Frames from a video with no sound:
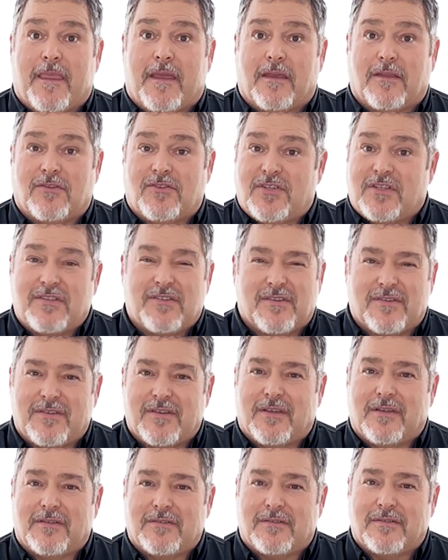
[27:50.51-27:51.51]
And Jesus
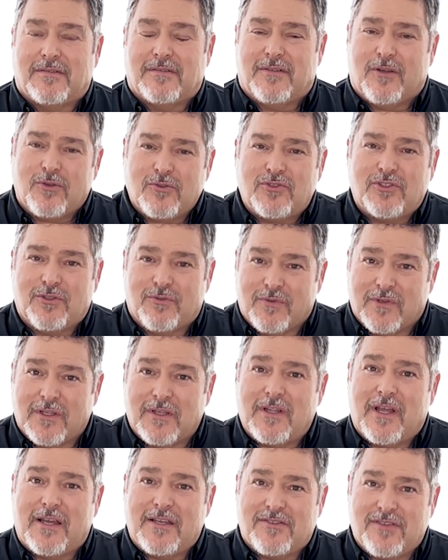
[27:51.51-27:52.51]
says, Don't you
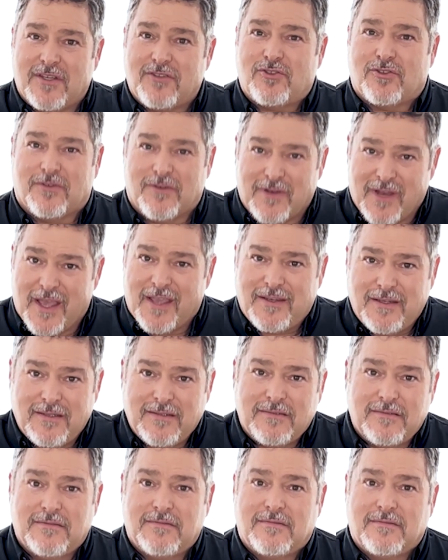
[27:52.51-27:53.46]
realize that you're naked?